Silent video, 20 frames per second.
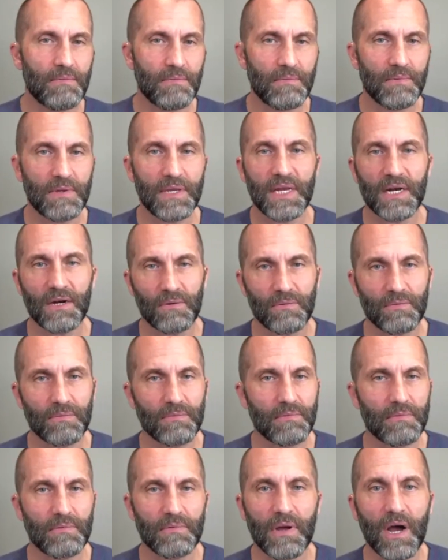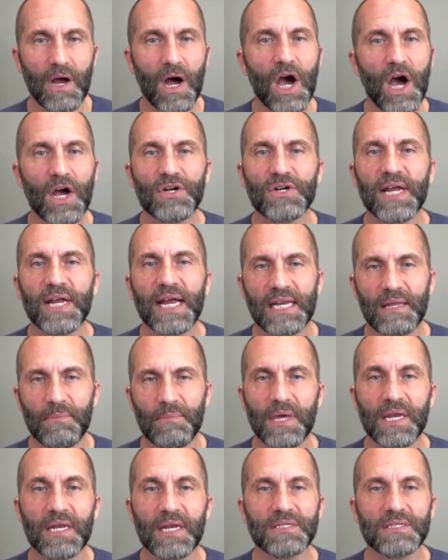180
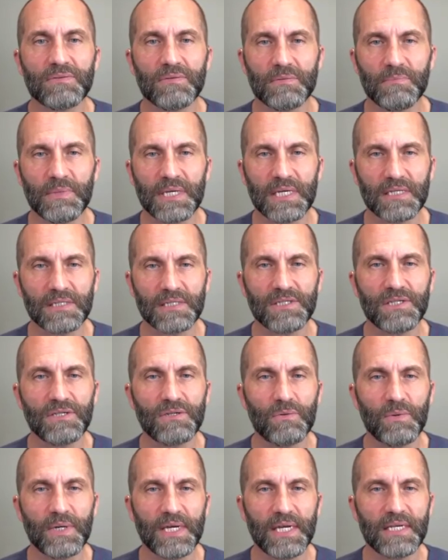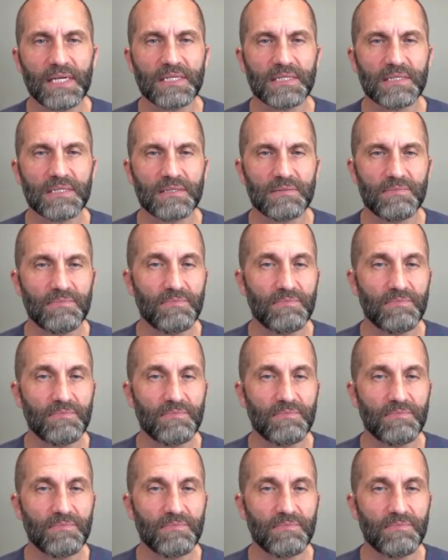minutes with me in 2 weeks